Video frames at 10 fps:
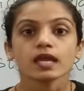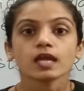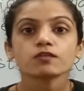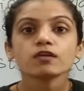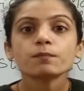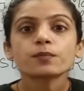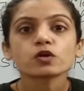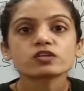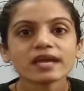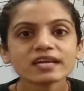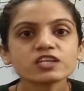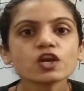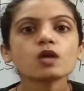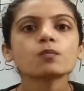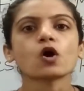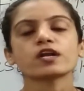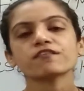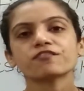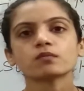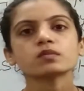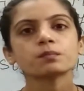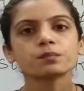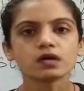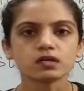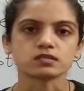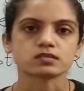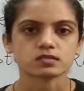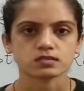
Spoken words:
It will protect your body from the burns.